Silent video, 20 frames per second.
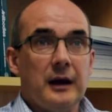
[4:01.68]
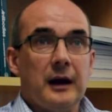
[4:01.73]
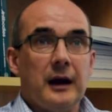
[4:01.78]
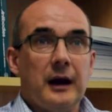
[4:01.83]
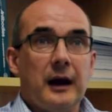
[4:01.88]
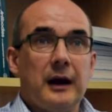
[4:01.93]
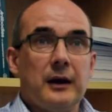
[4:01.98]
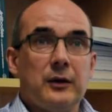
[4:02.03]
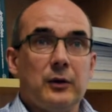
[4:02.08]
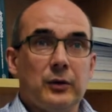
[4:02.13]

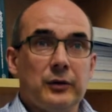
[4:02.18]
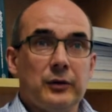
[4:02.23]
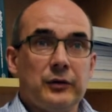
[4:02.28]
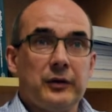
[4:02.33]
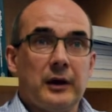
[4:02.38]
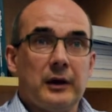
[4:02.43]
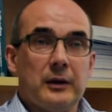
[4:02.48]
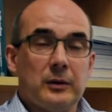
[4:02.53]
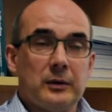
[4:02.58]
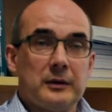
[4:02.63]
and
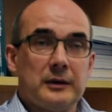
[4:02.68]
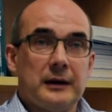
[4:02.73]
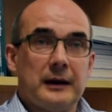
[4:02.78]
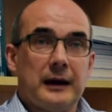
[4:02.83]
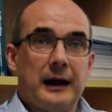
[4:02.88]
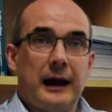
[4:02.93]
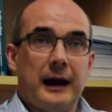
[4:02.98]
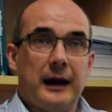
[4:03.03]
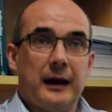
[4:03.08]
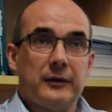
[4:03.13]
also looked
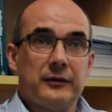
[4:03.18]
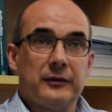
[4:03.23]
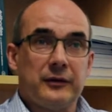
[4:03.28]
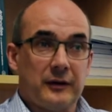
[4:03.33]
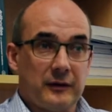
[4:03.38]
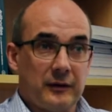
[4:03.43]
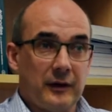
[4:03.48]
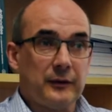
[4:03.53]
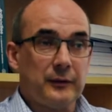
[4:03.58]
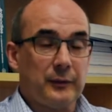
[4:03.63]
at how
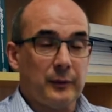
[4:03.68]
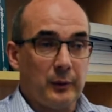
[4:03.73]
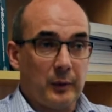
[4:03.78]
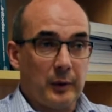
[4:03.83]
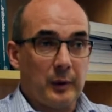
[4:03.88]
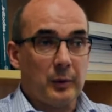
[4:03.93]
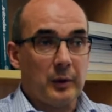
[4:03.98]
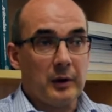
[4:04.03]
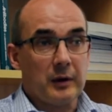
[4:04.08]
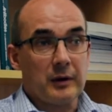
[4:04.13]
successful
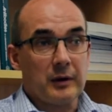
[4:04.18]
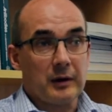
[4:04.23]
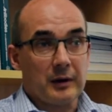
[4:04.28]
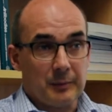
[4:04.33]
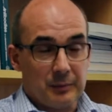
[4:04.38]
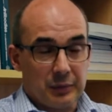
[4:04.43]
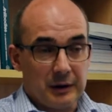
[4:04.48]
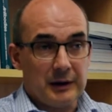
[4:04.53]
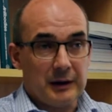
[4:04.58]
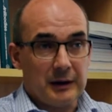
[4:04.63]
we were at
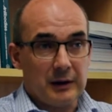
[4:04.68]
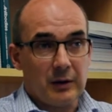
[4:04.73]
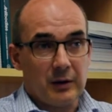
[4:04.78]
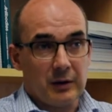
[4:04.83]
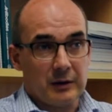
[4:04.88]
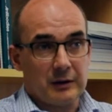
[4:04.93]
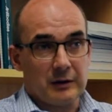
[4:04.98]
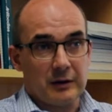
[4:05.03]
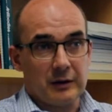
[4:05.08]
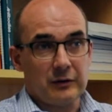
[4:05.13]
completing
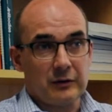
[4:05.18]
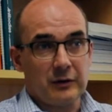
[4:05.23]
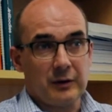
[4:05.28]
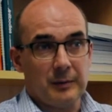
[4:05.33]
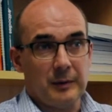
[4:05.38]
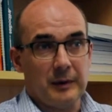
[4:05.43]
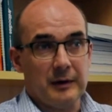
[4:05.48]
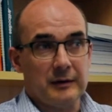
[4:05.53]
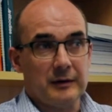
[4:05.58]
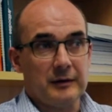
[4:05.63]

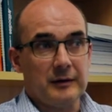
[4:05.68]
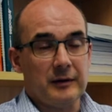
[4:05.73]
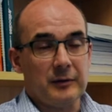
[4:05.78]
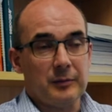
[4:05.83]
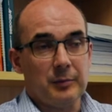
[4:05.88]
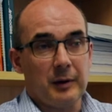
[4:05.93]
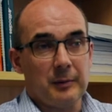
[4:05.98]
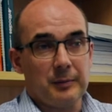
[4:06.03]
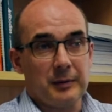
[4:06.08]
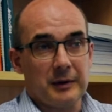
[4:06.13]
colonoscopies in this
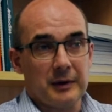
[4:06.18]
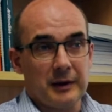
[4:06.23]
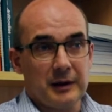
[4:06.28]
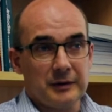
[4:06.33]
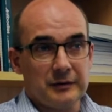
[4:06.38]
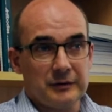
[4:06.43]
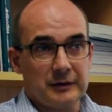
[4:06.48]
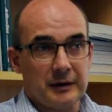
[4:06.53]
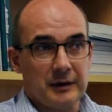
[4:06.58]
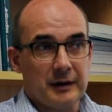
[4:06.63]

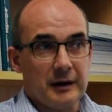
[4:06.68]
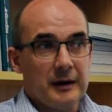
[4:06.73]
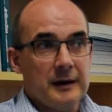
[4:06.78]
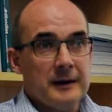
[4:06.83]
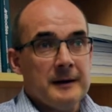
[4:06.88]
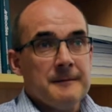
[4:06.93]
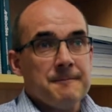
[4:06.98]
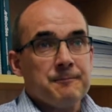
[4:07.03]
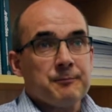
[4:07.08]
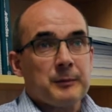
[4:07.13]
population.
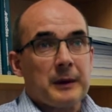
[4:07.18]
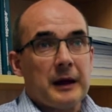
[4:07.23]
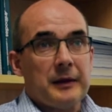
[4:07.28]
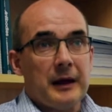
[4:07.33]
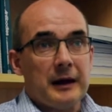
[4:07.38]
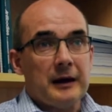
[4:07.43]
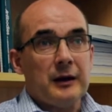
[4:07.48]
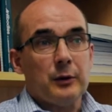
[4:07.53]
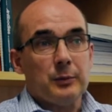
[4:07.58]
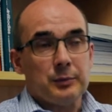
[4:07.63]
And
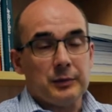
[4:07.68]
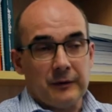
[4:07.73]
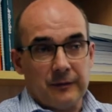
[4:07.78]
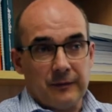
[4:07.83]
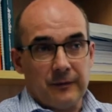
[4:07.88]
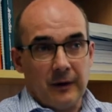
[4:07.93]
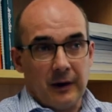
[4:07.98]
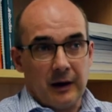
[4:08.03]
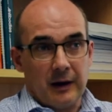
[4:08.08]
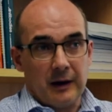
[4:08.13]
that helped
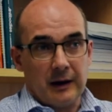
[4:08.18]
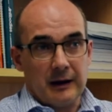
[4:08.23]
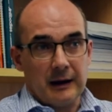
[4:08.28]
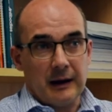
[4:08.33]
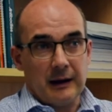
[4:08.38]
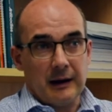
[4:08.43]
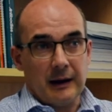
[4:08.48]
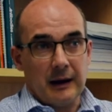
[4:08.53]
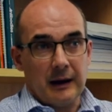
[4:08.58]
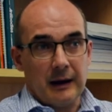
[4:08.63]
define
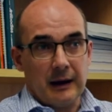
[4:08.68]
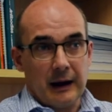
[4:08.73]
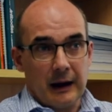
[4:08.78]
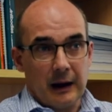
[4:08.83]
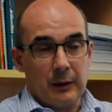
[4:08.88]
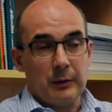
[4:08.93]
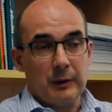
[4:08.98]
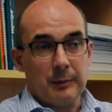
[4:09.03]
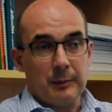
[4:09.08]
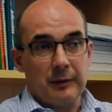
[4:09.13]

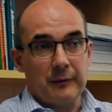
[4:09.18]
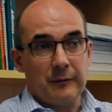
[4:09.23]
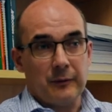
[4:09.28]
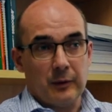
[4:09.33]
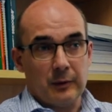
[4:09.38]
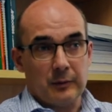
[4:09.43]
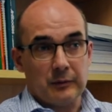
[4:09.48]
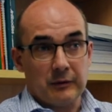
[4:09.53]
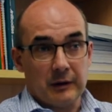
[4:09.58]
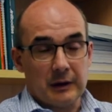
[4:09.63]
how we
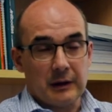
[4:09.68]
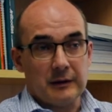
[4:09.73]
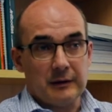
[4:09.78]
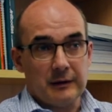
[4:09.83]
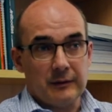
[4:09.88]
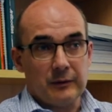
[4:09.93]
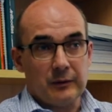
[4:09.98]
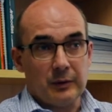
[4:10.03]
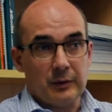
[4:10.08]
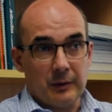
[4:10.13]
performed
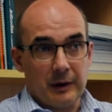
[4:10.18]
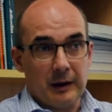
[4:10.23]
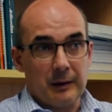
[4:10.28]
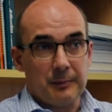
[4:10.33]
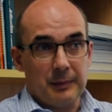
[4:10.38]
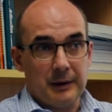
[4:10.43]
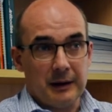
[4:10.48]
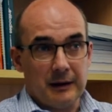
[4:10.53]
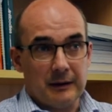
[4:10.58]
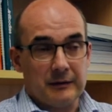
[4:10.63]
relative to our
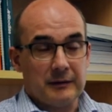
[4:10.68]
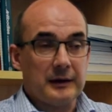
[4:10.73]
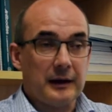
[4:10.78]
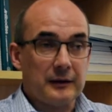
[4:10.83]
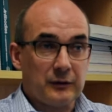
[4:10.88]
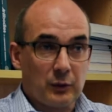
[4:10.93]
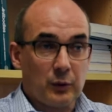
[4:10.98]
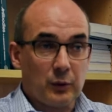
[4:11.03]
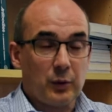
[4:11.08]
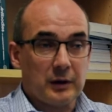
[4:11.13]
peers, and
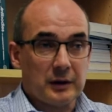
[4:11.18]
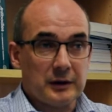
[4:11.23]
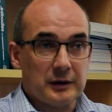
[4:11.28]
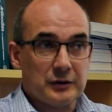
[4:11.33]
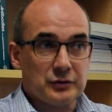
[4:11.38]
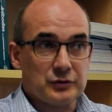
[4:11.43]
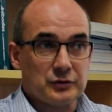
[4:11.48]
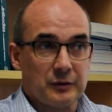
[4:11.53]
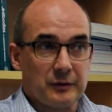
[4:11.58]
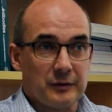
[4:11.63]
that's a quality
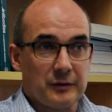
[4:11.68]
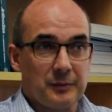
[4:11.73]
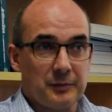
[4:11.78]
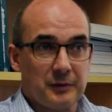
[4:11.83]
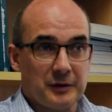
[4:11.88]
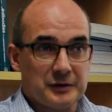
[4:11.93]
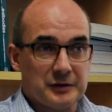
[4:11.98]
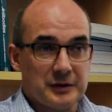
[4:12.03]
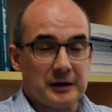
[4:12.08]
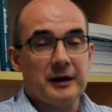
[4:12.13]
assurance
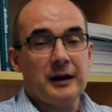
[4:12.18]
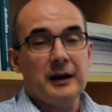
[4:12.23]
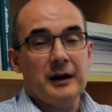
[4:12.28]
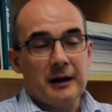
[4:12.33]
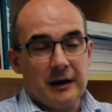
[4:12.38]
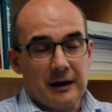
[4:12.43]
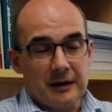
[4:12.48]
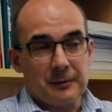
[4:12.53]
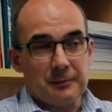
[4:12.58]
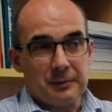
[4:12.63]
project.
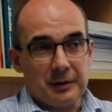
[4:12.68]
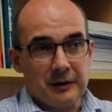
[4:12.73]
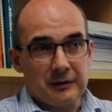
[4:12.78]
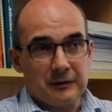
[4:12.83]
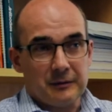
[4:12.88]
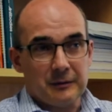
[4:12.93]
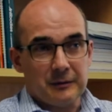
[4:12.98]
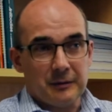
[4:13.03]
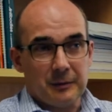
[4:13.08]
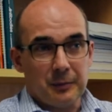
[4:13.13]
And I'm
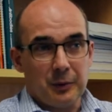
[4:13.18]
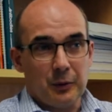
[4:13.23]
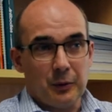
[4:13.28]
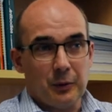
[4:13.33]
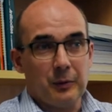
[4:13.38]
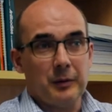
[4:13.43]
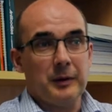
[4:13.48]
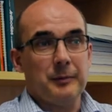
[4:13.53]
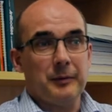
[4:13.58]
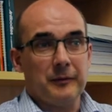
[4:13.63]
pleased to
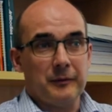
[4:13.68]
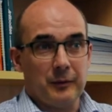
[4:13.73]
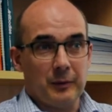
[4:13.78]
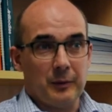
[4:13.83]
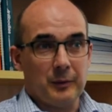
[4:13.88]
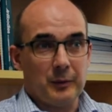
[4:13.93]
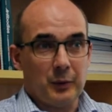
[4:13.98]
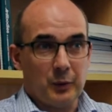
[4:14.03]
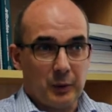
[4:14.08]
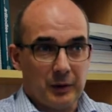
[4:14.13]
report we
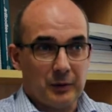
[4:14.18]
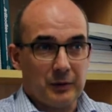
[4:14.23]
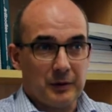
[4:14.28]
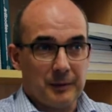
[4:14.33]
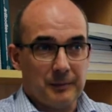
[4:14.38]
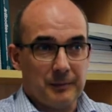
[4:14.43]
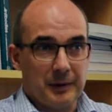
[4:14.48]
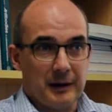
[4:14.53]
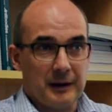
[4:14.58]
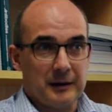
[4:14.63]
performed well
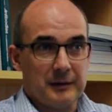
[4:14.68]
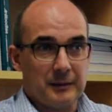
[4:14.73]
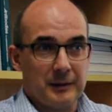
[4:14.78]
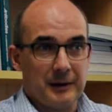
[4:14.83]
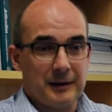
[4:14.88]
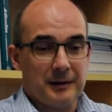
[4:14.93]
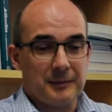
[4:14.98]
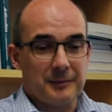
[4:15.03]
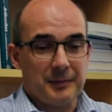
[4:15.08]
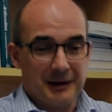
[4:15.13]
compared to
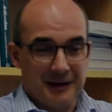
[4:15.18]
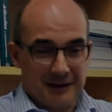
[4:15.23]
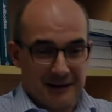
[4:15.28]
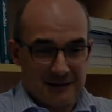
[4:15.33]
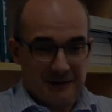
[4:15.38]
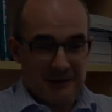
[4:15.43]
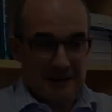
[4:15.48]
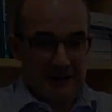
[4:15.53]
our peers.